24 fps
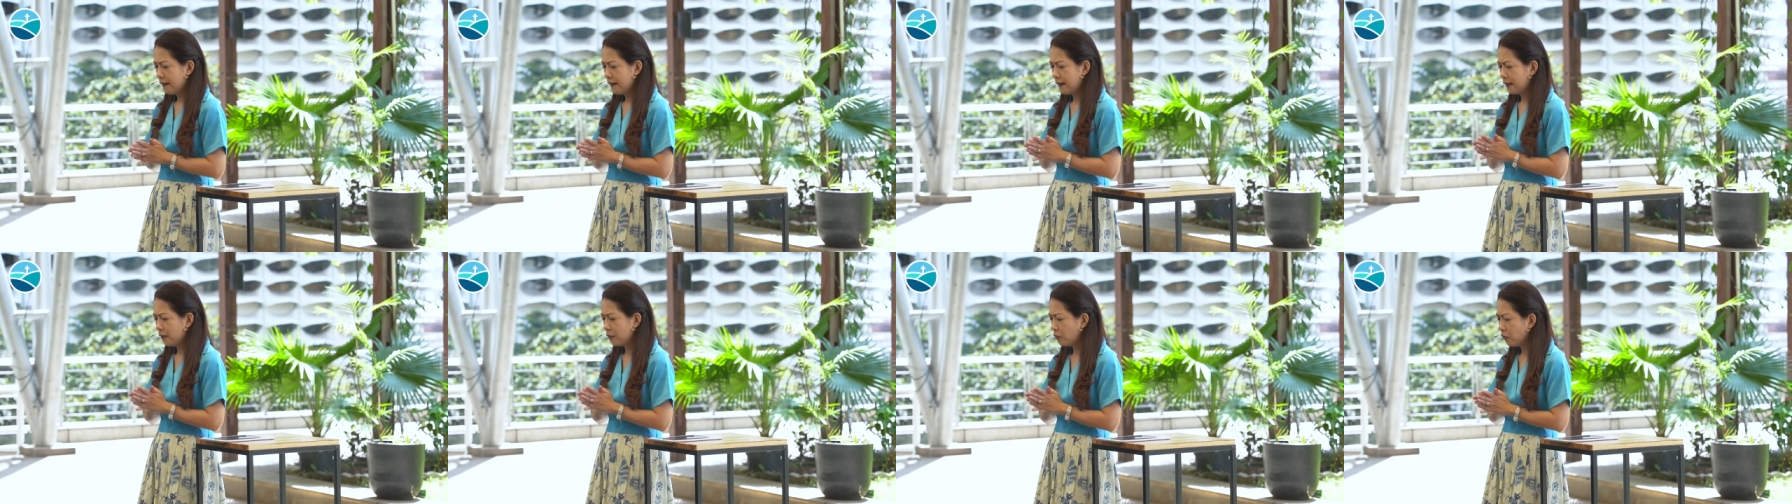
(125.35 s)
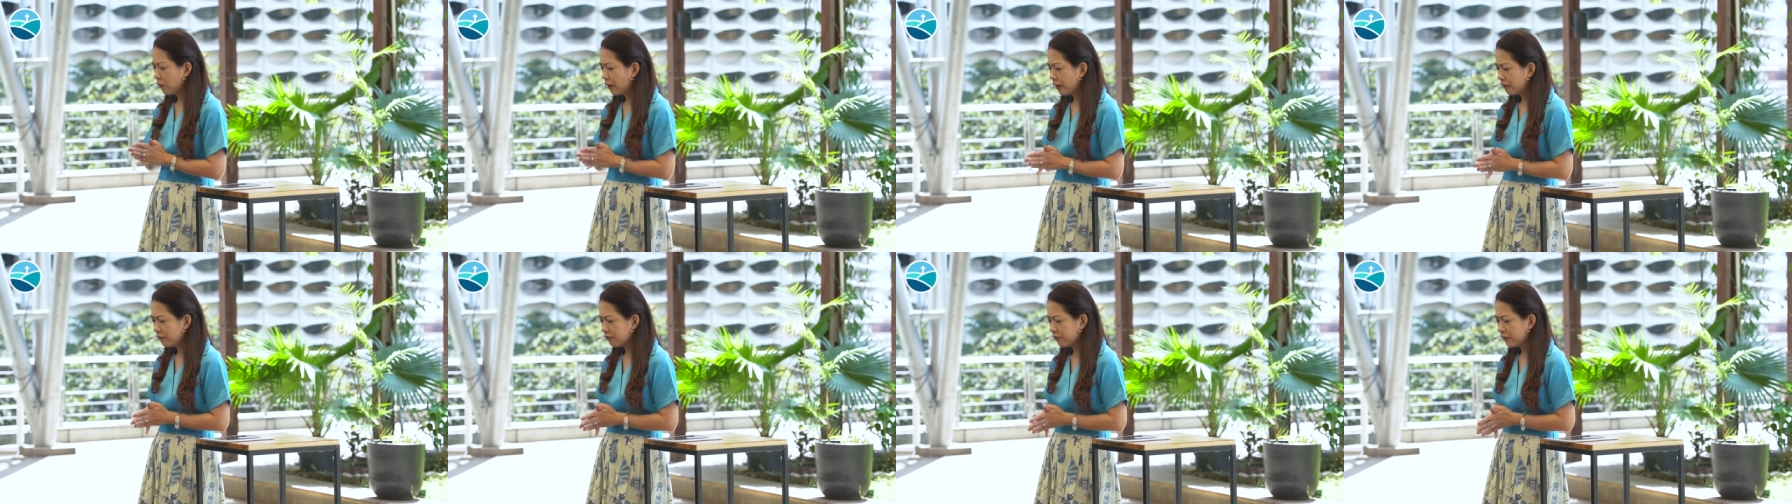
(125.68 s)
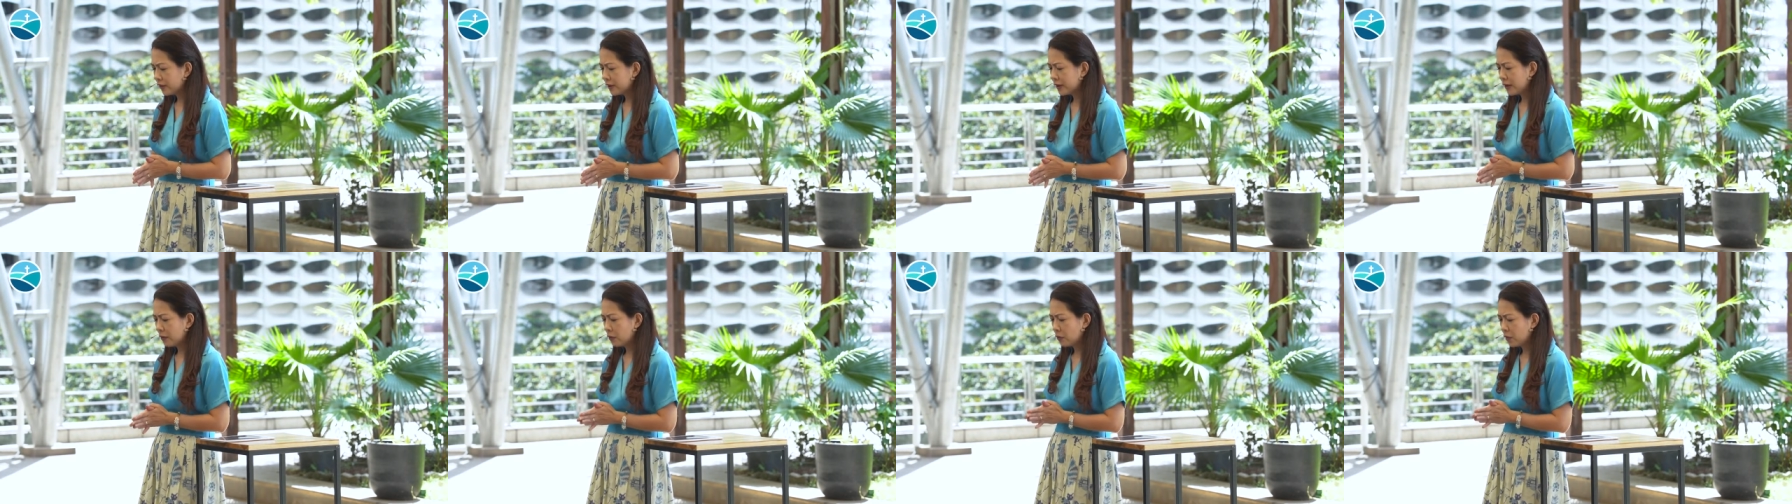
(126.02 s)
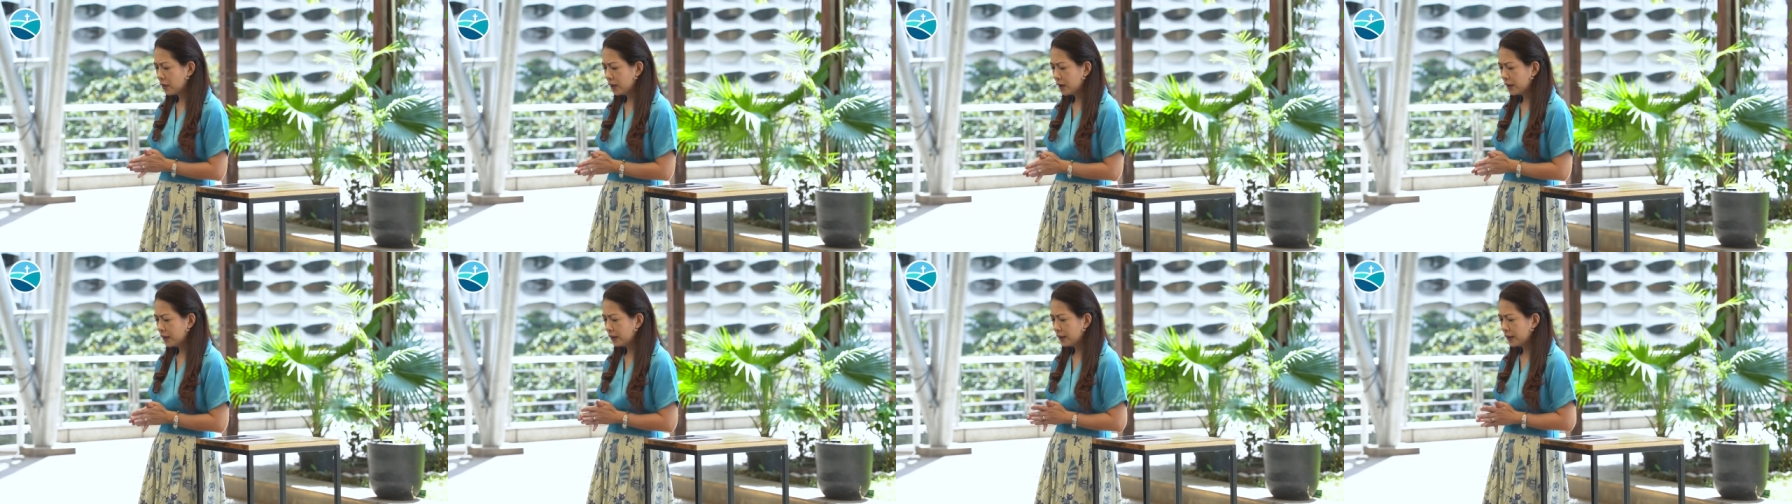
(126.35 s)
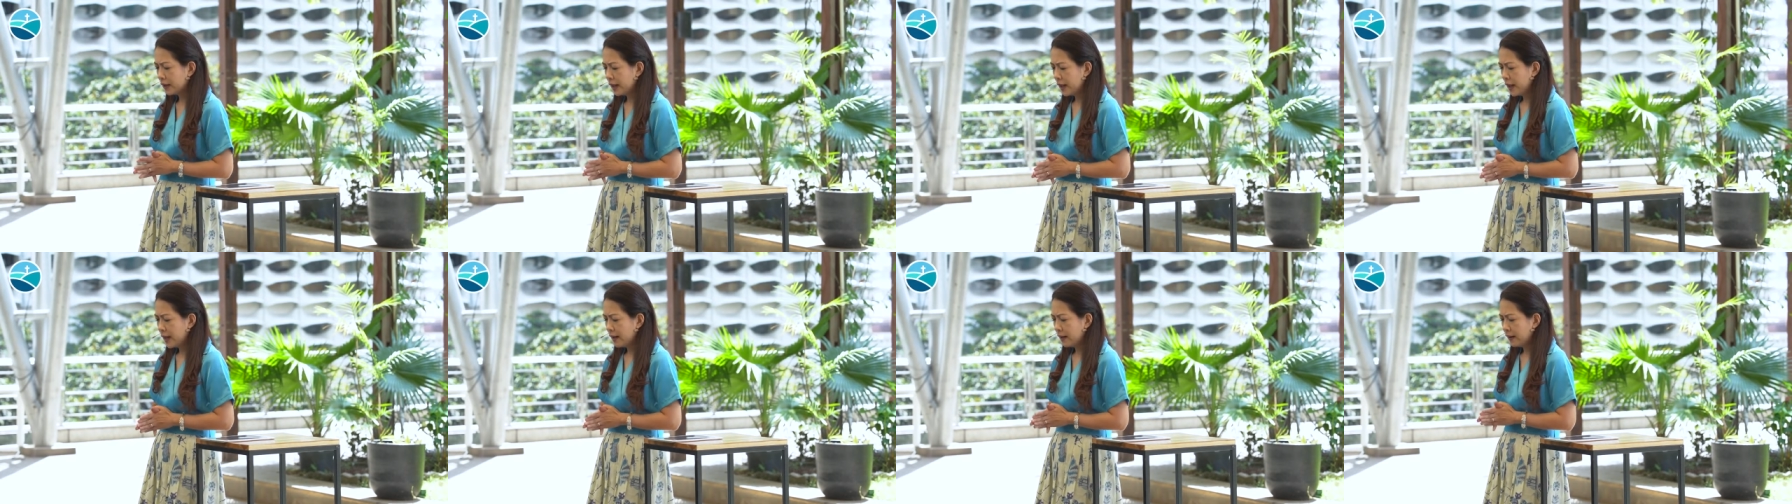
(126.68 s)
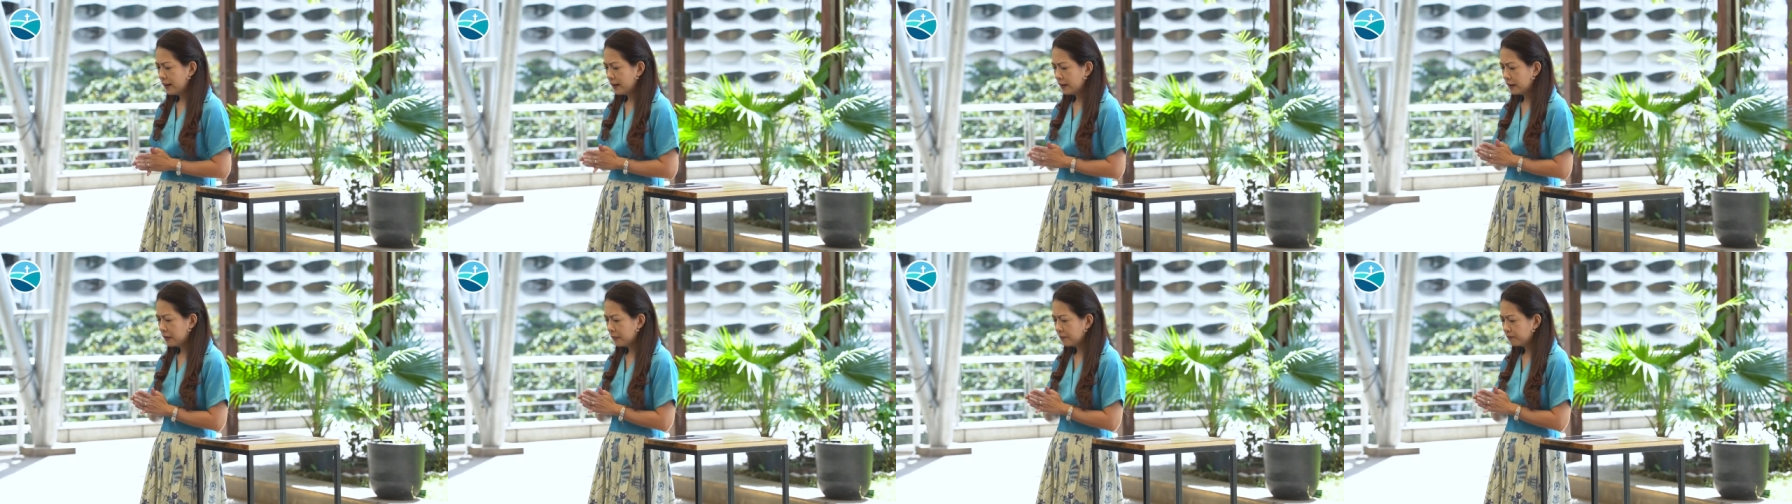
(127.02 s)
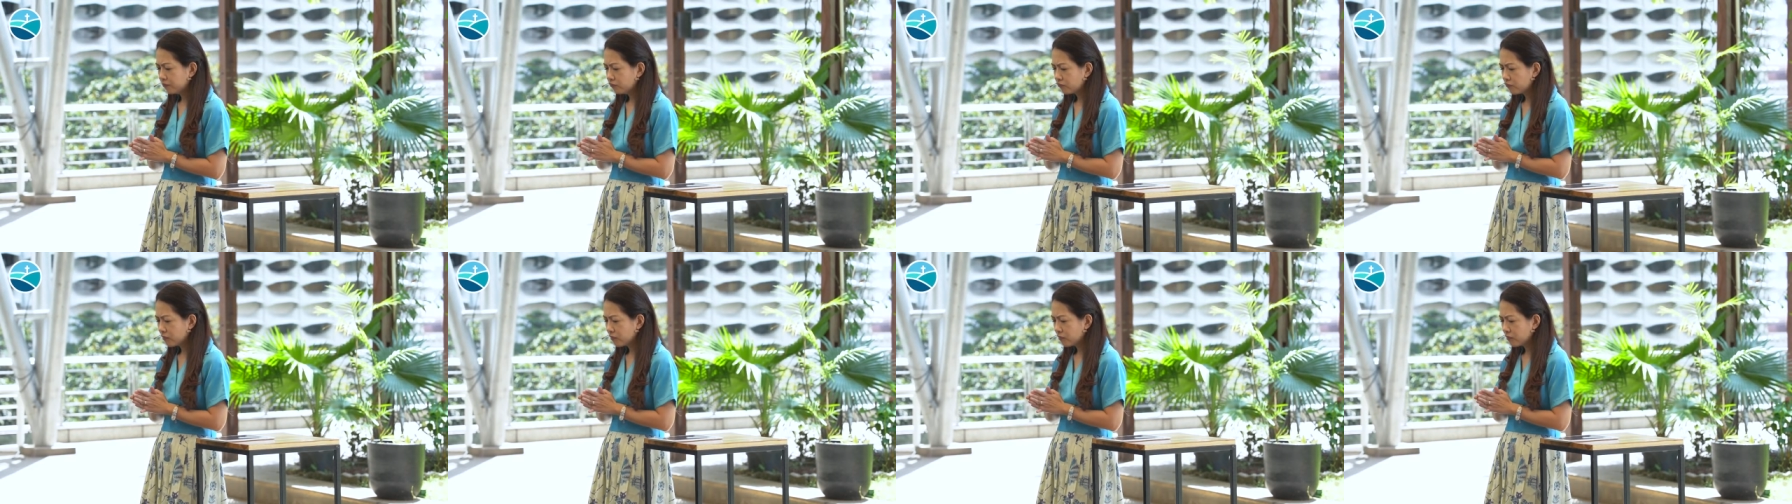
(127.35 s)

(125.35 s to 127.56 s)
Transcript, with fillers: uh, whoever that will uh,